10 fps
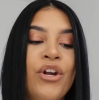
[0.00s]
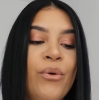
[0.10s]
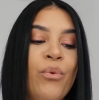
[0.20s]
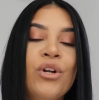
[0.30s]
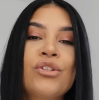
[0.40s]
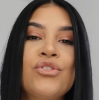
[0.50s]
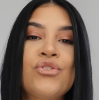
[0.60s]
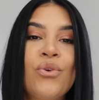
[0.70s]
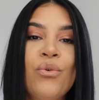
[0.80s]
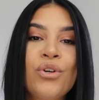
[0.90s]
It worked
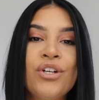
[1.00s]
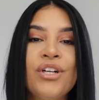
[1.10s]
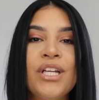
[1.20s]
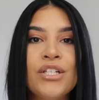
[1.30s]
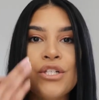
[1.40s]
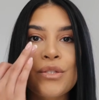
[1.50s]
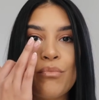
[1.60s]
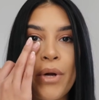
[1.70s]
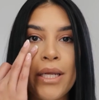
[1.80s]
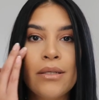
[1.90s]
so good. It
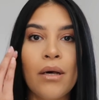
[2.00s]
just brightened